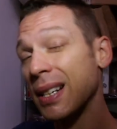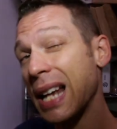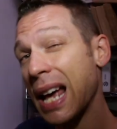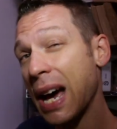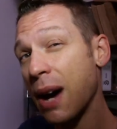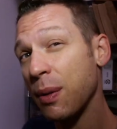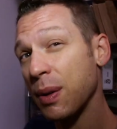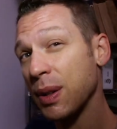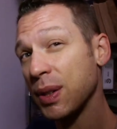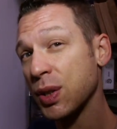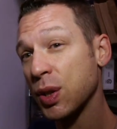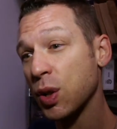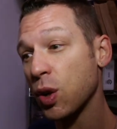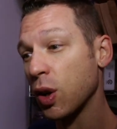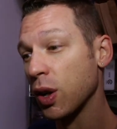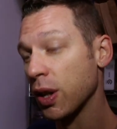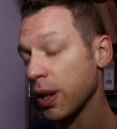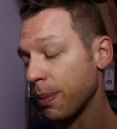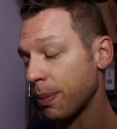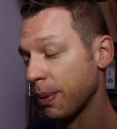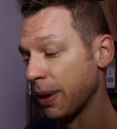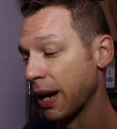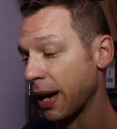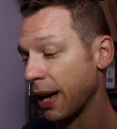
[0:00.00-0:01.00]
on how we score
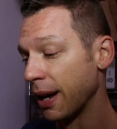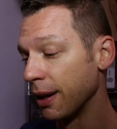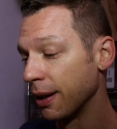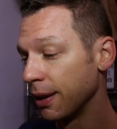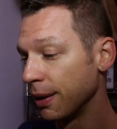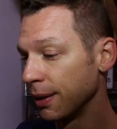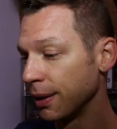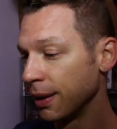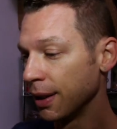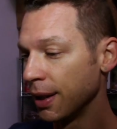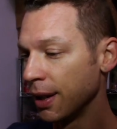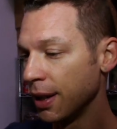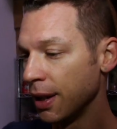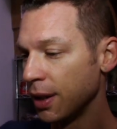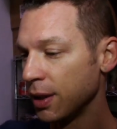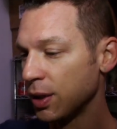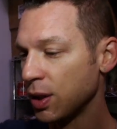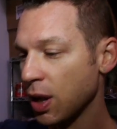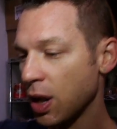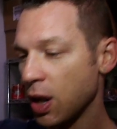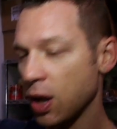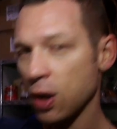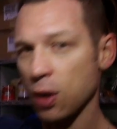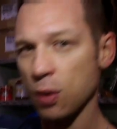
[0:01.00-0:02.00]
the bread.
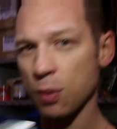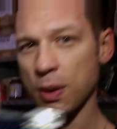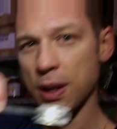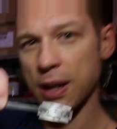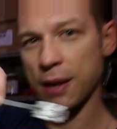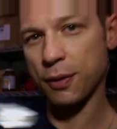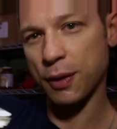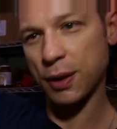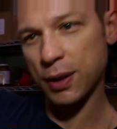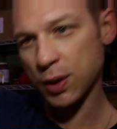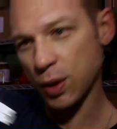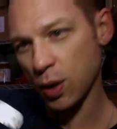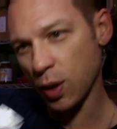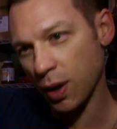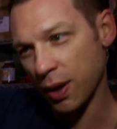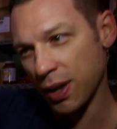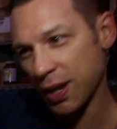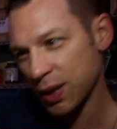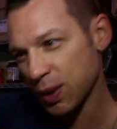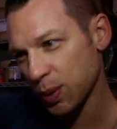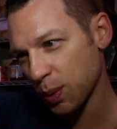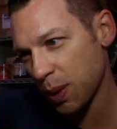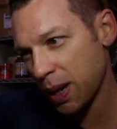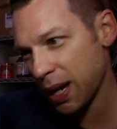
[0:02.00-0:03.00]
So if we score
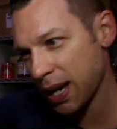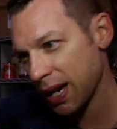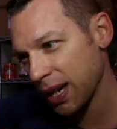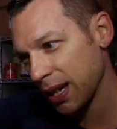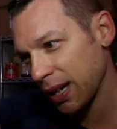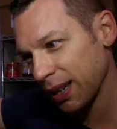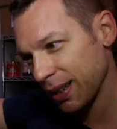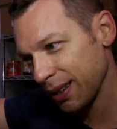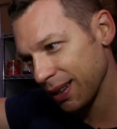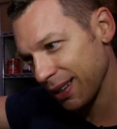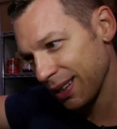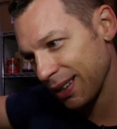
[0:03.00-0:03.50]
this way,